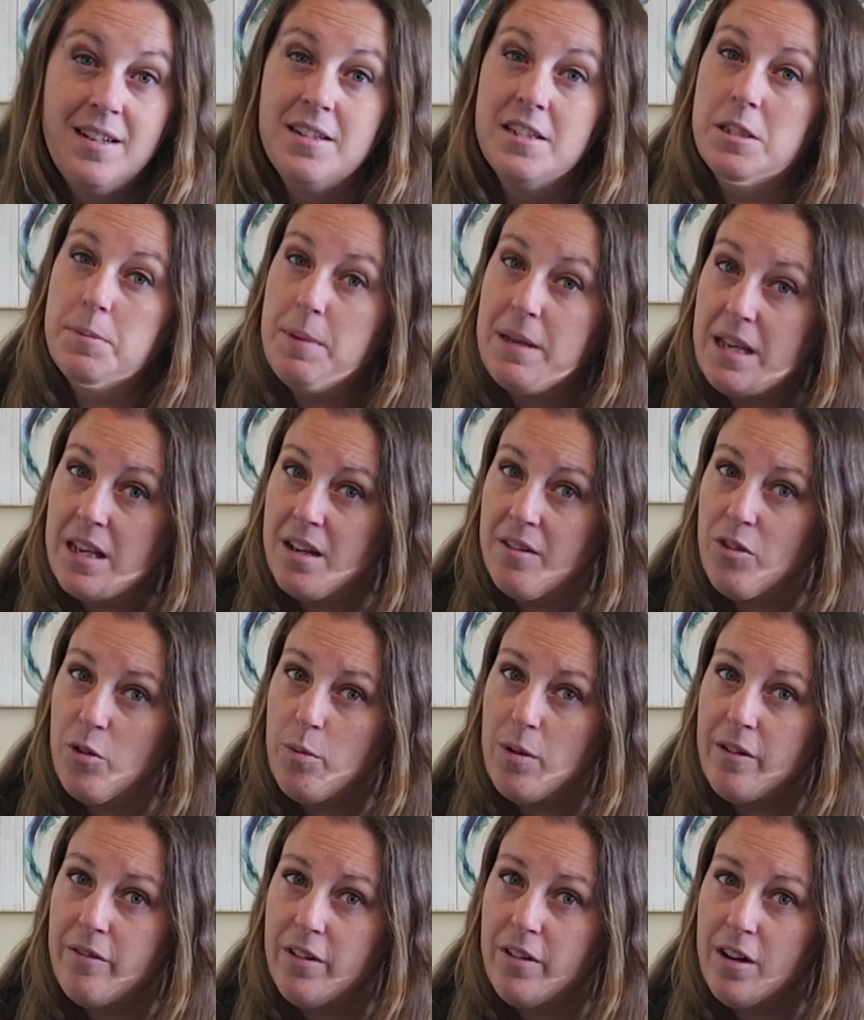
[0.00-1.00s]
Speaking of the
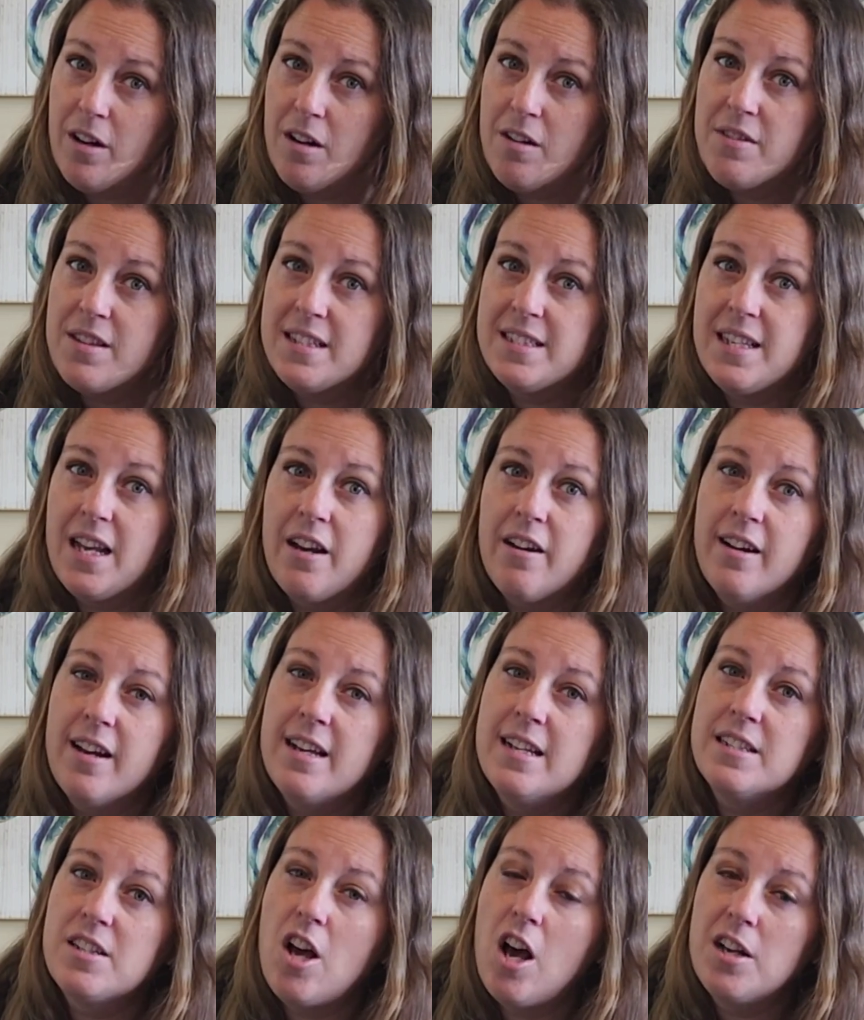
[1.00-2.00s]
river, this
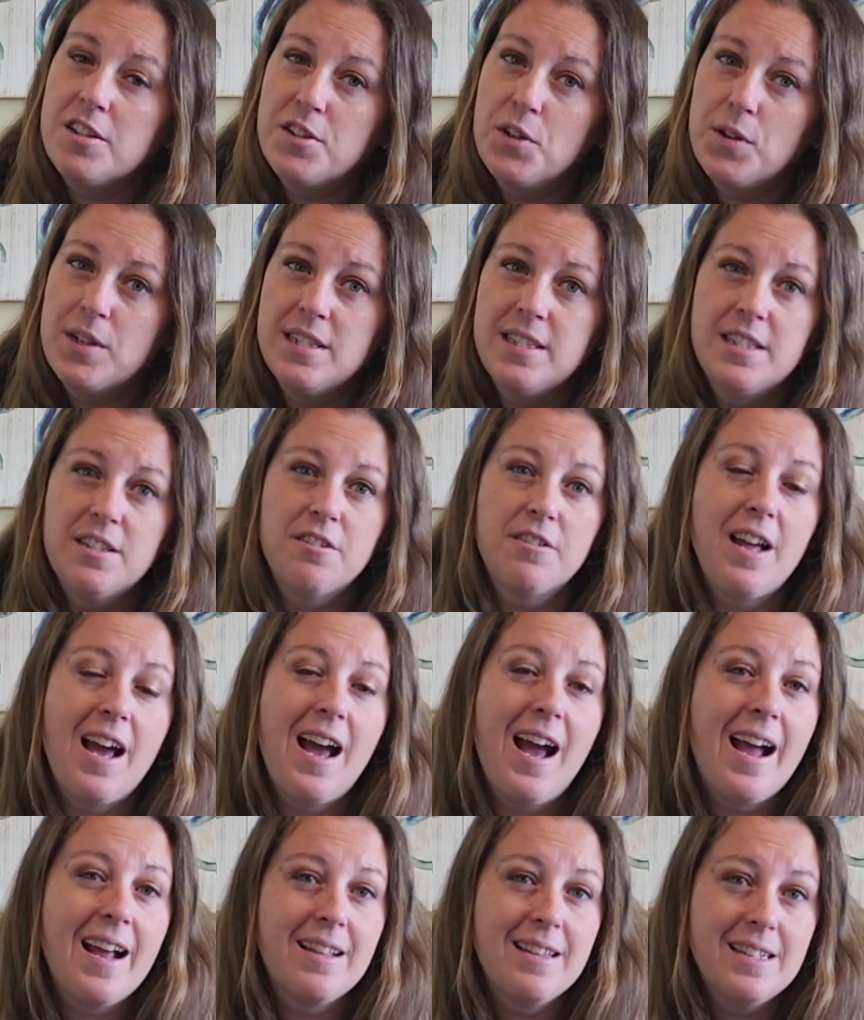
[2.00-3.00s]
area is also considered
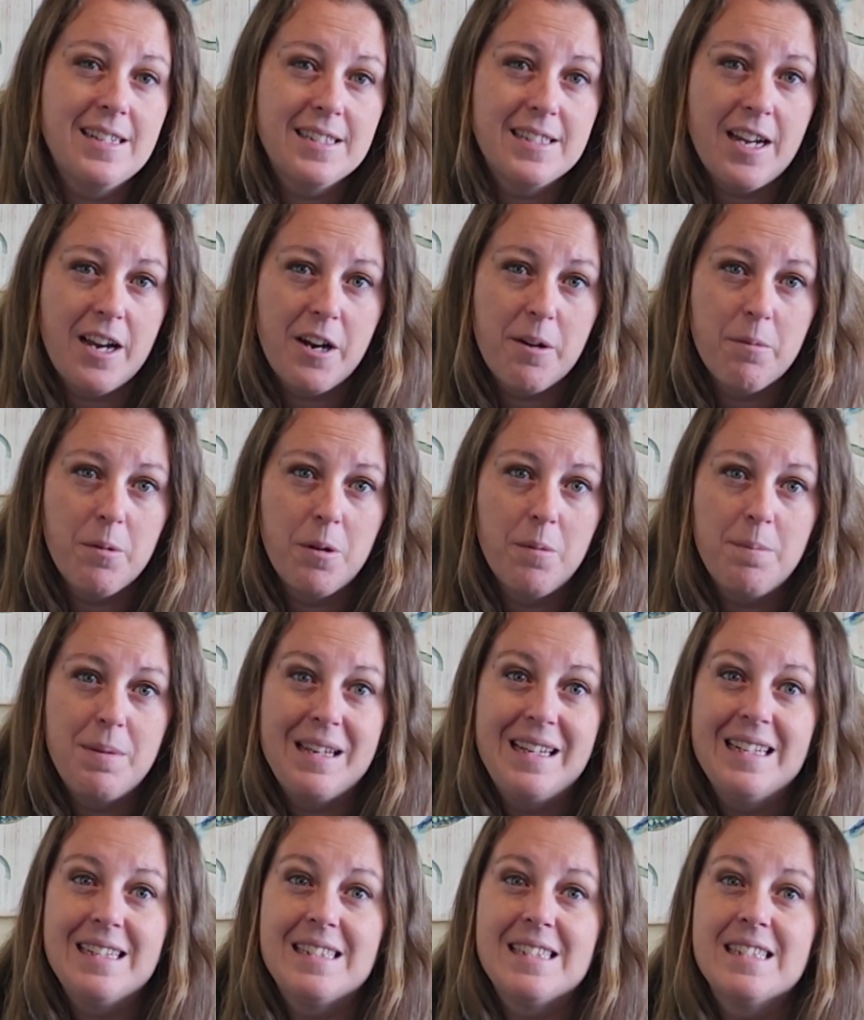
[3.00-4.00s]
highly desirable
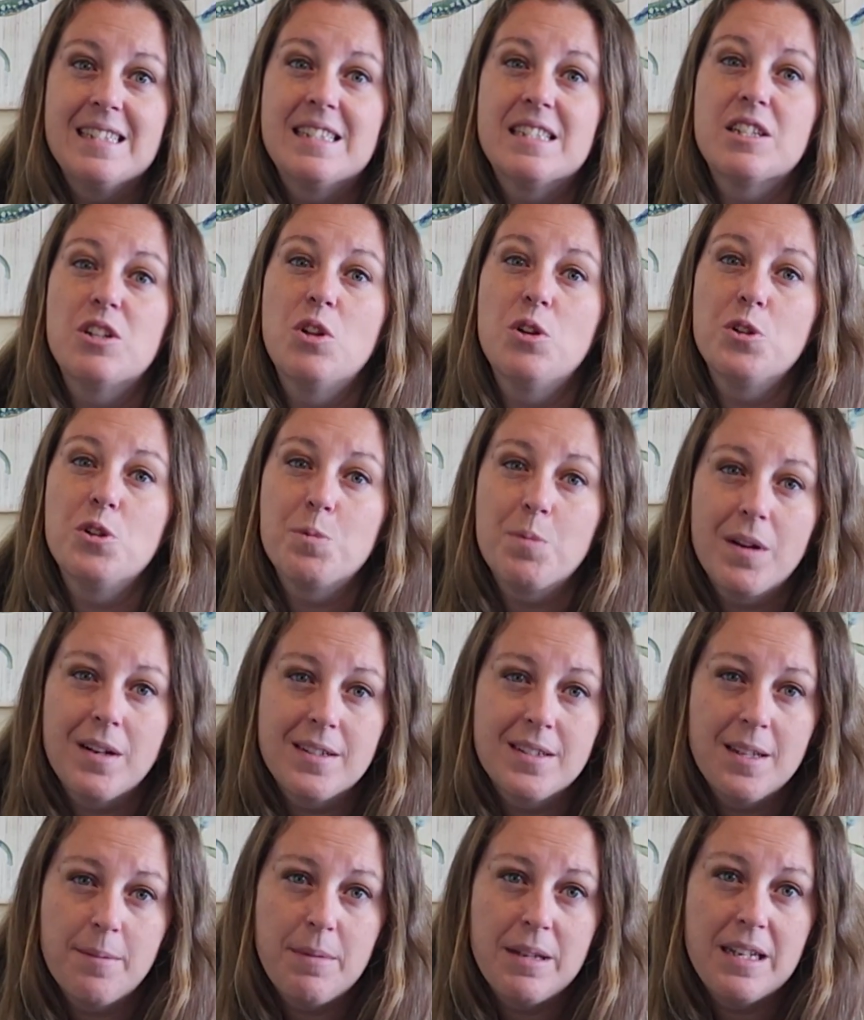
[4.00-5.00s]
because of its close
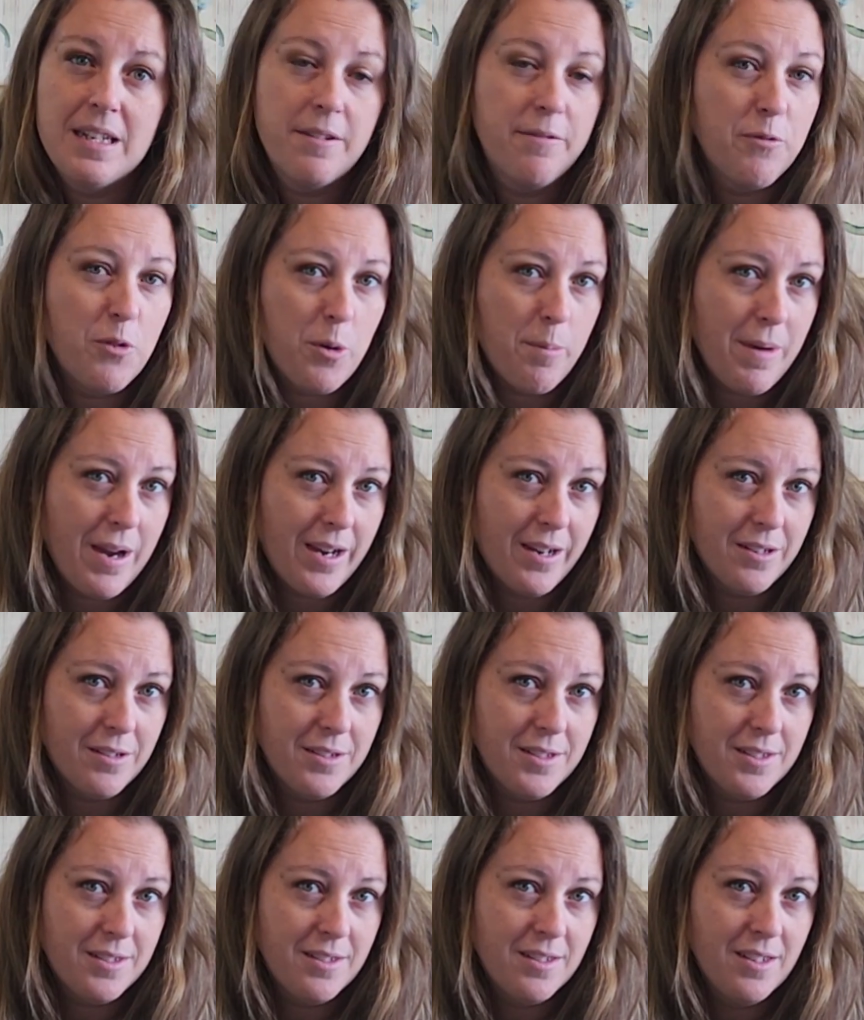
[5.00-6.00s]
proximity to Fort
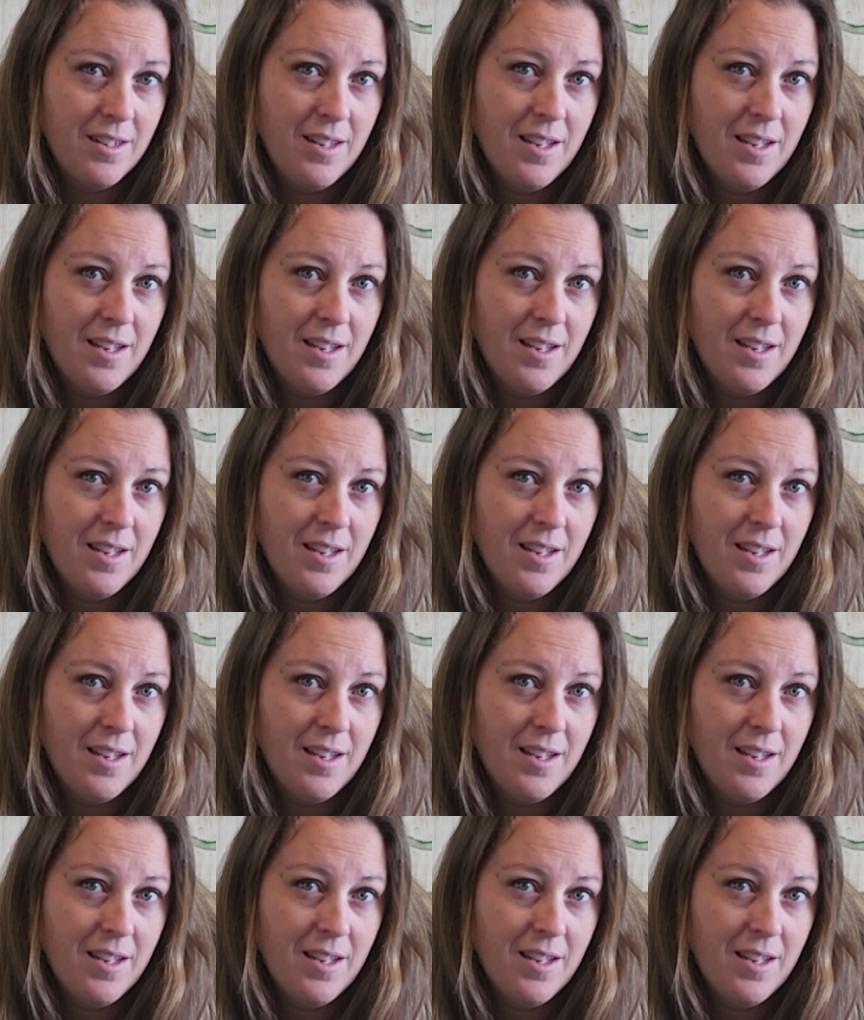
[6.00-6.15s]
Myers.